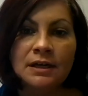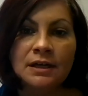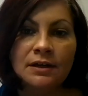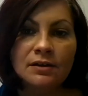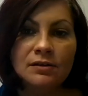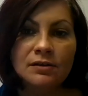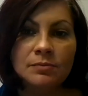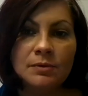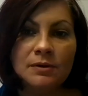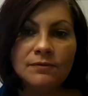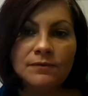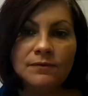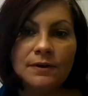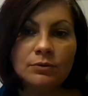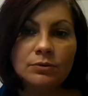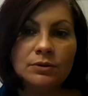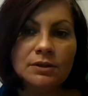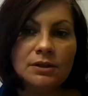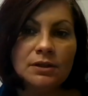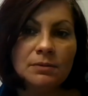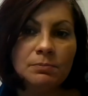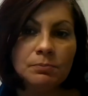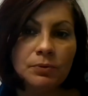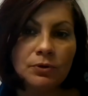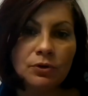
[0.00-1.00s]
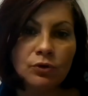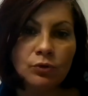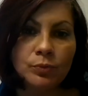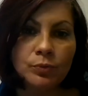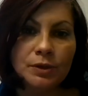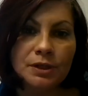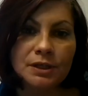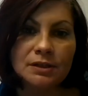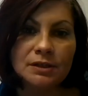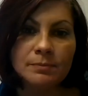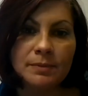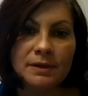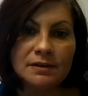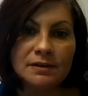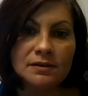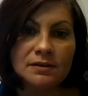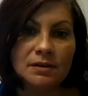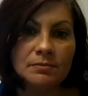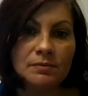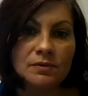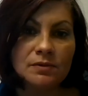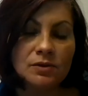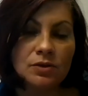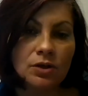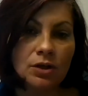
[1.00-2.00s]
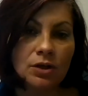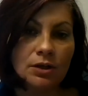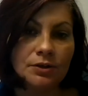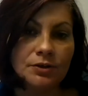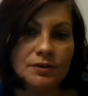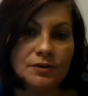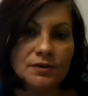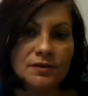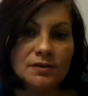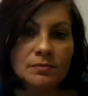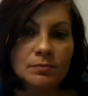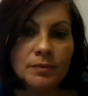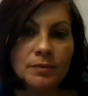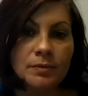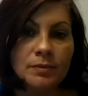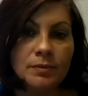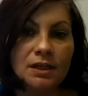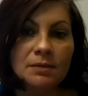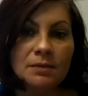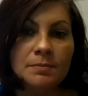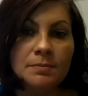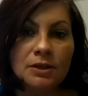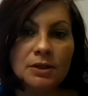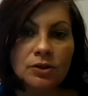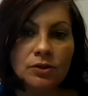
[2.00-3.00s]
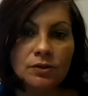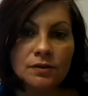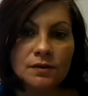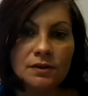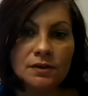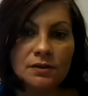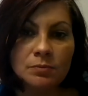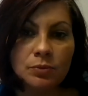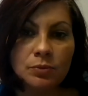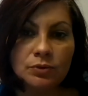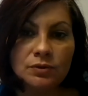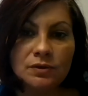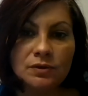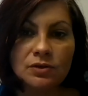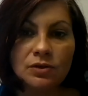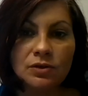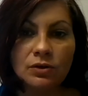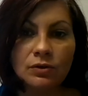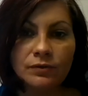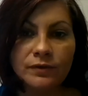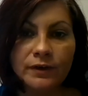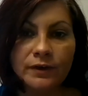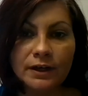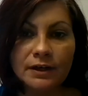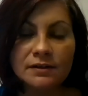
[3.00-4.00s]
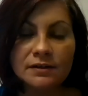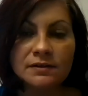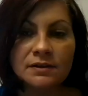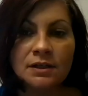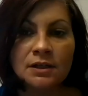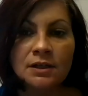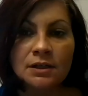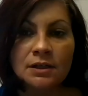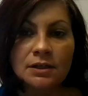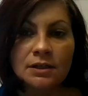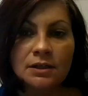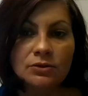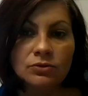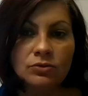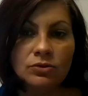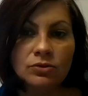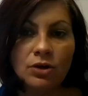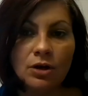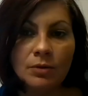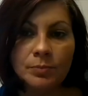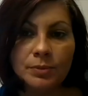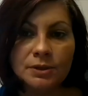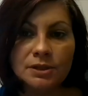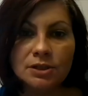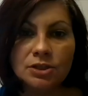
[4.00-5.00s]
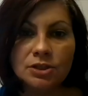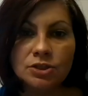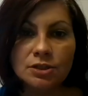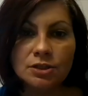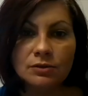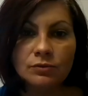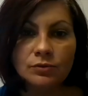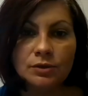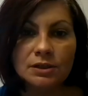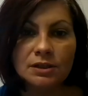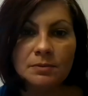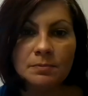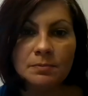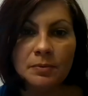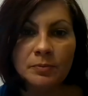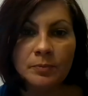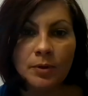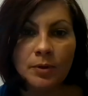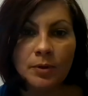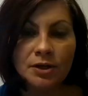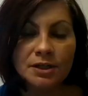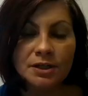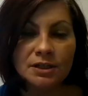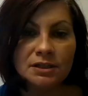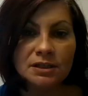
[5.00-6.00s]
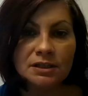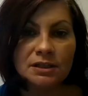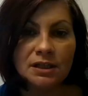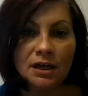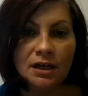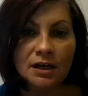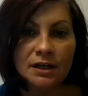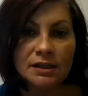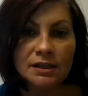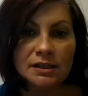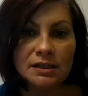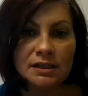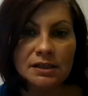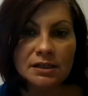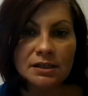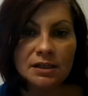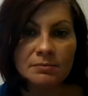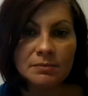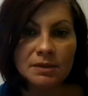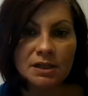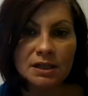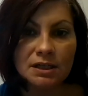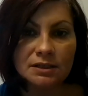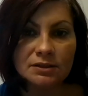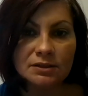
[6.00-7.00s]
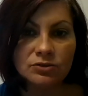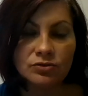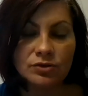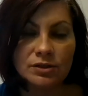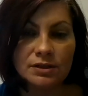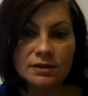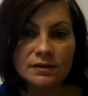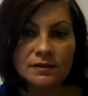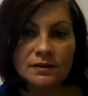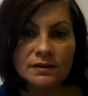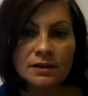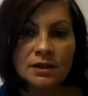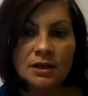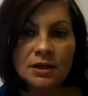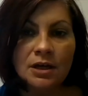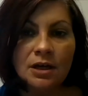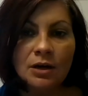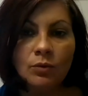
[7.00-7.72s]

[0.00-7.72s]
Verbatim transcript: has been found inappropriate by some scholars, mainly because it puts COVAX into competition with deep pocketed high income countries.